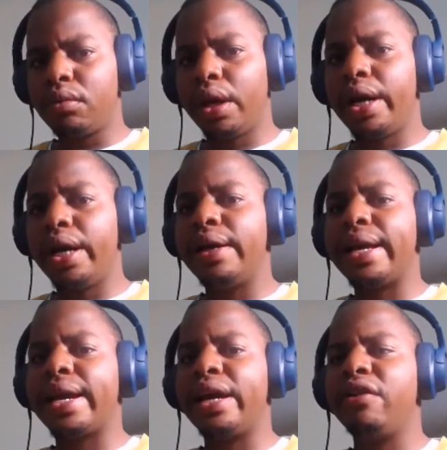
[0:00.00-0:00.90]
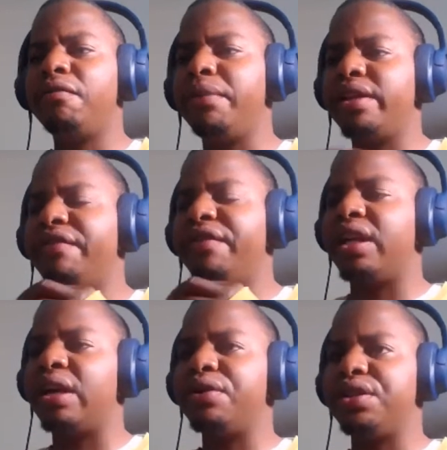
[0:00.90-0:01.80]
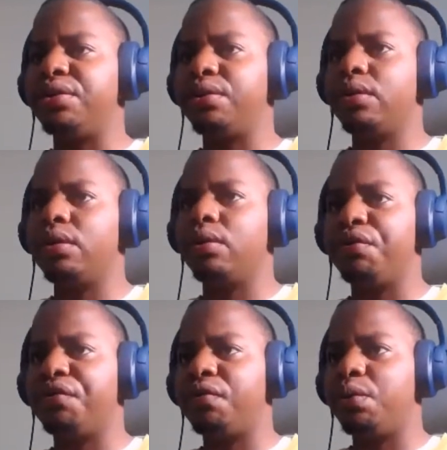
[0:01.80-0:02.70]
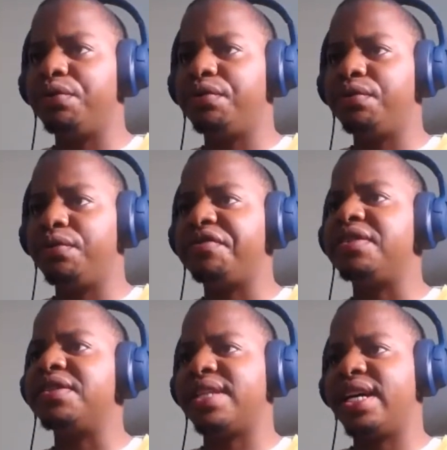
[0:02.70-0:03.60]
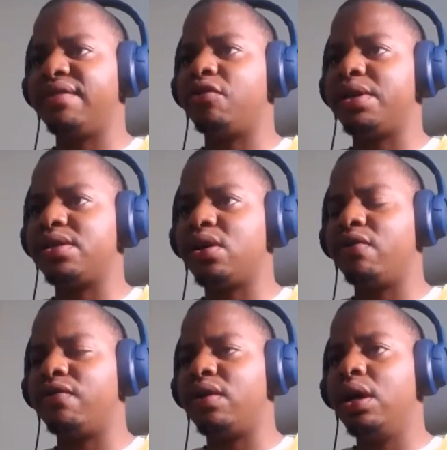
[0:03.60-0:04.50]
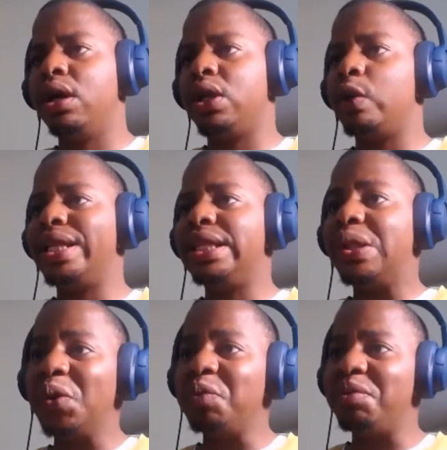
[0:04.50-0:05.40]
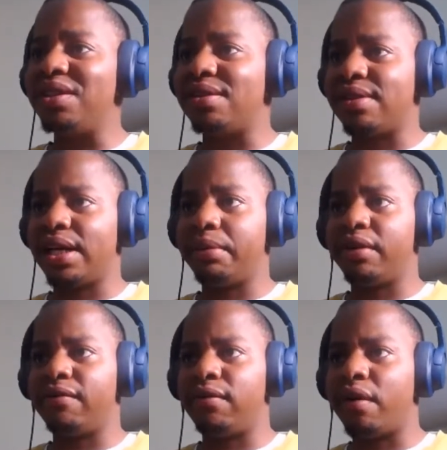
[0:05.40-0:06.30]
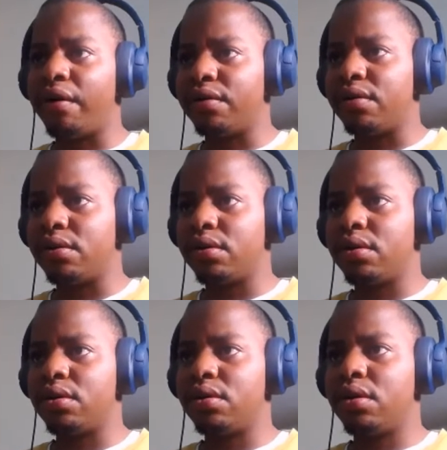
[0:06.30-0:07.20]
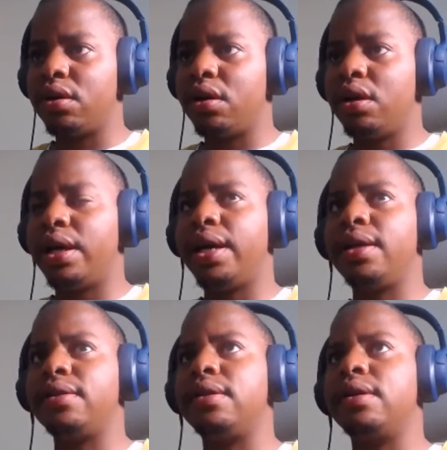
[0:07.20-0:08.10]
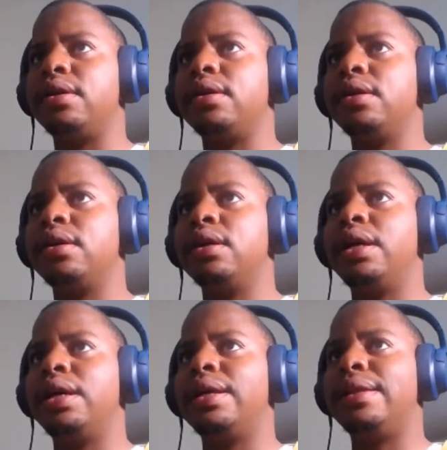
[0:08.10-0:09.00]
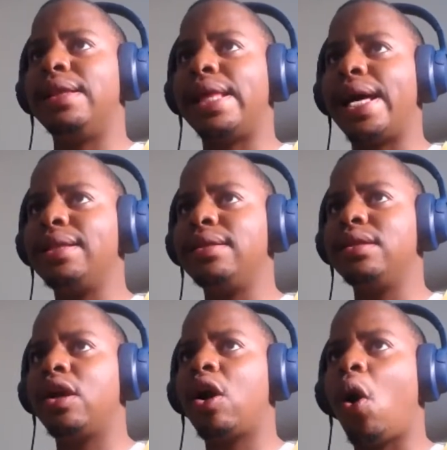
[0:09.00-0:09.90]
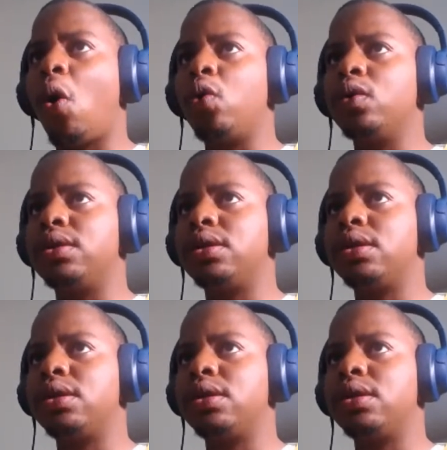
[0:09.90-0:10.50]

I kind of made an analogy with design for myself. No one taught me design, but I've learned. And that code